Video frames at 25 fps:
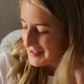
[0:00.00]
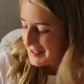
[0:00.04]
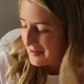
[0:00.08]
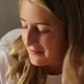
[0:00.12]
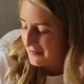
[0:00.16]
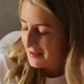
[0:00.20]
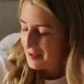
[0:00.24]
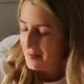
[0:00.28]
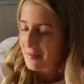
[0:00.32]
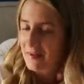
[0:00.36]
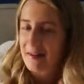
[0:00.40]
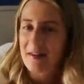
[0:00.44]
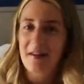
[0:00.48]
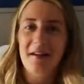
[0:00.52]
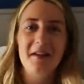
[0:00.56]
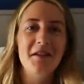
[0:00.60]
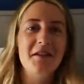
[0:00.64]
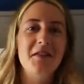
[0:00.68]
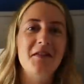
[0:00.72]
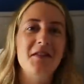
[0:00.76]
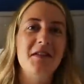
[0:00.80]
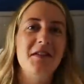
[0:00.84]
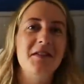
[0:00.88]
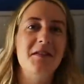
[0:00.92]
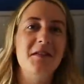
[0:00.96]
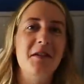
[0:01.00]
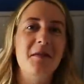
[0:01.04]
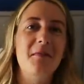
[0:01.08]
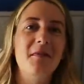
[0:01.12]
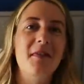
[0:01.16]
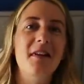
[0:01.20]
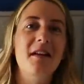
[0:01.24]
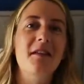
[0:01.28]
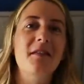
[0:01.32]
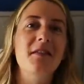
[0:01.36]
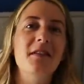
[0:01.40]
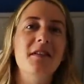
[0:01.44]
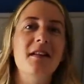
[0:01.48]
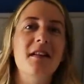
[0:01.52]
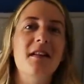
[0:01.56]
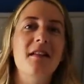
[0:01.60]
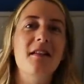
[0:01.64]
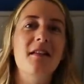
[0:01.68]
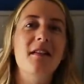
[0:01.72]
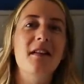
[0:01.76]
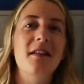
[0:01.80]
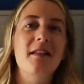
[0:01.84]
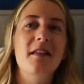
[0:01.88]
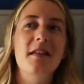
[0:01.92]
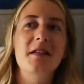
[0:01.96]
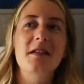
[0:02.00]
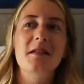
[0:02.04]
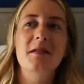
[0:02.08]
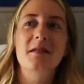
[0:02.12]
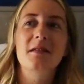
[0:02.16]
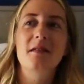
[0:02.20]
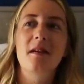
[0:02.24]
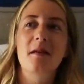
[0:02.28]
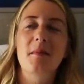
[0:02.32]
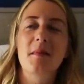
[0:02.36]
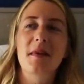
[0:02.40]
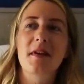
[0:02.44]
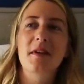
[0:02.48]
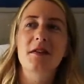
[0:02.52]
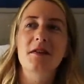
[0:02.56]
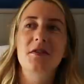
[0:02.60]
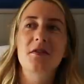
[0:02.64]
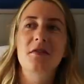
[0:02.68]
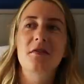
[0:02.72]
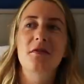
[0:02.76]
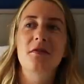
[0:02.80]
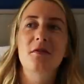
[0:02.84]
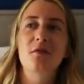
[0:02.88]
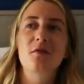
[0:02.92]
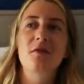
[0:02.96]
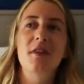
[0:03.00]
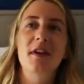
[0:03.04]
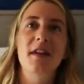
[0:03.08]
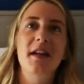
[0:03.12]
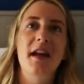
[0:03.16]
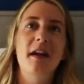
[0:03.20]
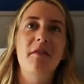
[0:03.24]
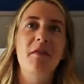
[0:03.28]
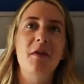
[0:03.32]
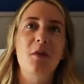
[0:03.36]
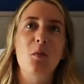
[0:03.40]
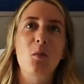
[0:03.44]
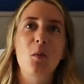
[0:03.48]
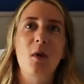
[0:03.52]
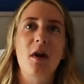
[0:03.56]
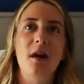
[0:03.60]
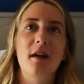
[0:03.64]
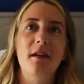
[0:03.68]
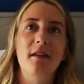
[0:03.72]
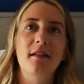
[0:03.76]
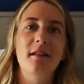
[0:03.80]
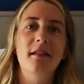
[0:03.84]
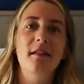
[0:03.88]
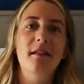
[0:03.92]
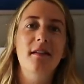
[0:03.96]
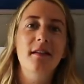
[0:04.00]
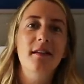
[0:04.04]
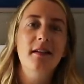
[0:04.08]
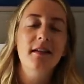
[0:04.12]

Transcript: definitely been harder this time around. I think that's a mixture of already having one,